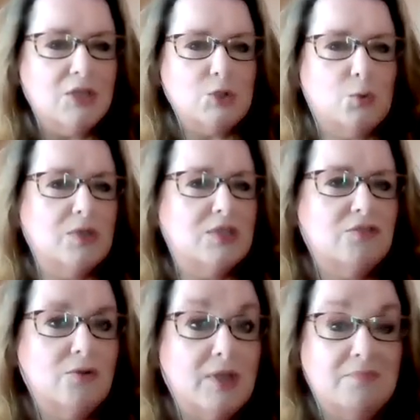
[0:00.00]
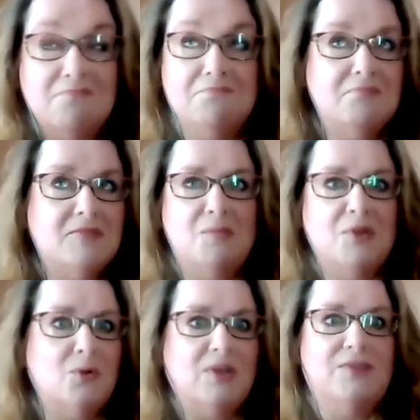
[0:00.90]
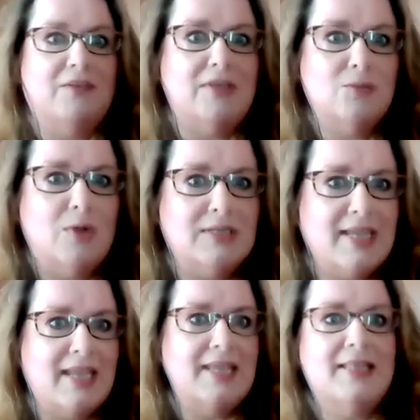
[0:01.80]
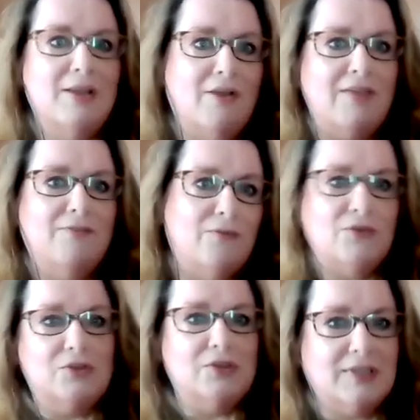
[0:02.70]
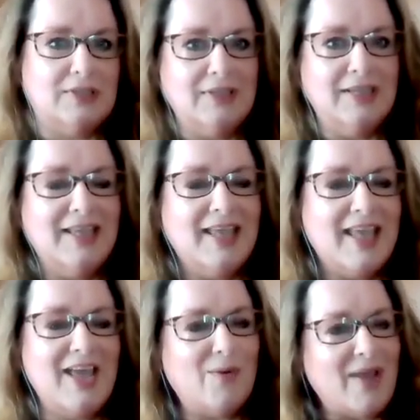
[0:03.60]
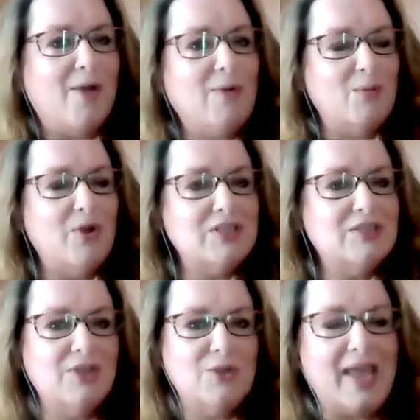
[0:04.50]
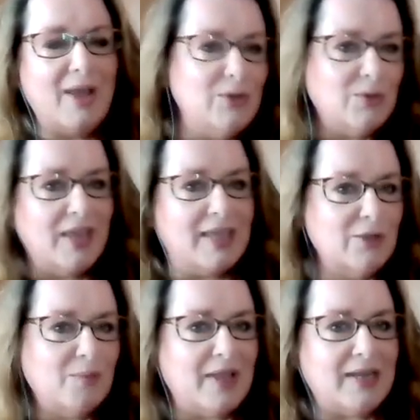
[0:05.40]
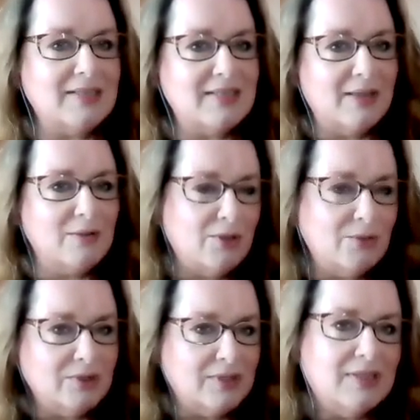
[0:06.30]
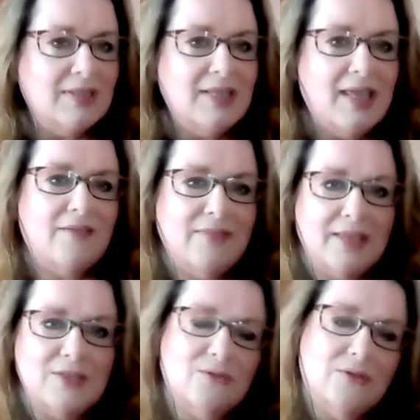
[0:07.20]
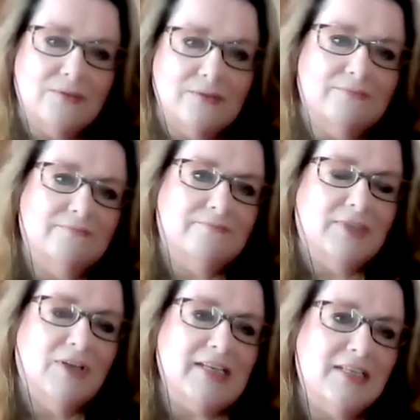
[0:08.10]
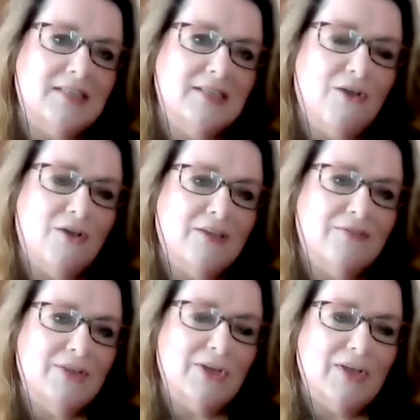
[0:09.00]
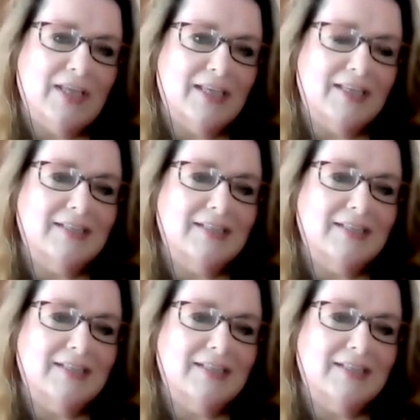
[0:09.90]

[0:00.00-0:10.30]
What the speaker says: talk us through a typical, if there is one, day in the life of Jonathan, how it works for you, how you get your balance, how you have that sort of light and dark, if you like.